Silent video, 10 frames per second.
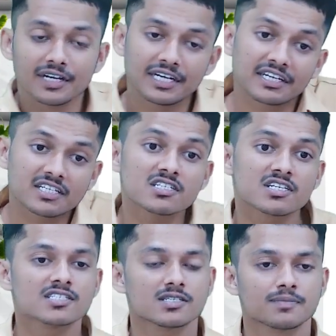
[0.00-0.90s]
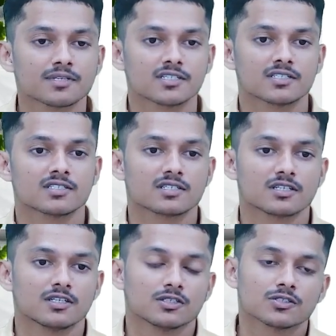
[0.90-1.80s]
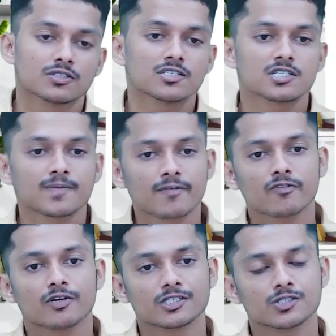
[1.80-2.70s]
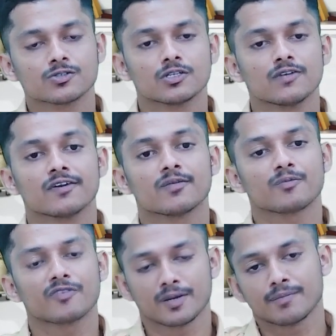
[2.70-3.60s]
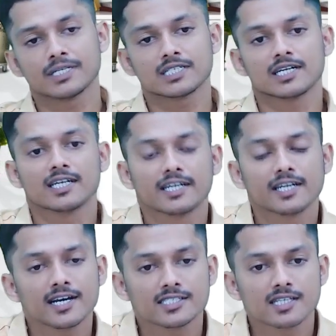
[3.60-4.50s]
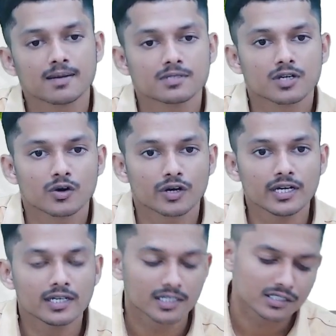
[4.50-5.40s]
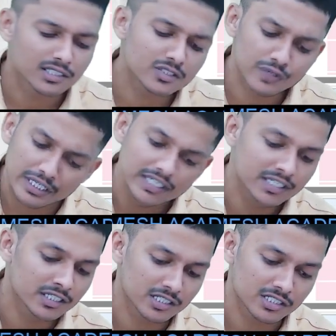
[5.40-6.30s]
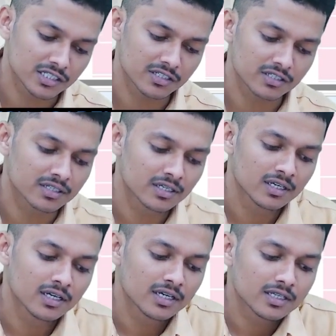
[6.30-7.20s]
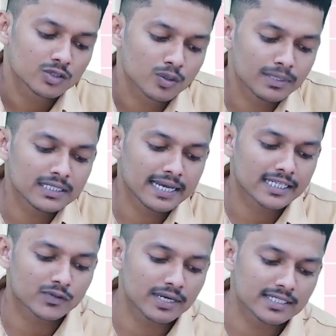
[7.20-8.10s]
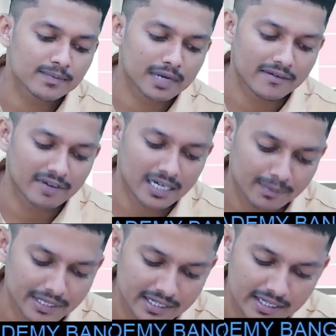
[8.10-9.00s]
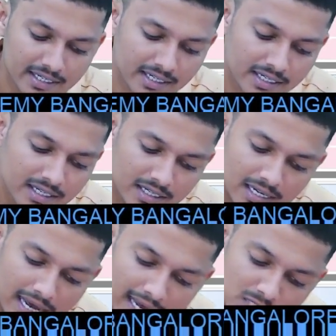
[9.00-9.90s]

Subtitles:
interesting sum this is. So this type of questions only will frame basically in exams, okay. So it's very interesting. So Miss XYZ Private Limited has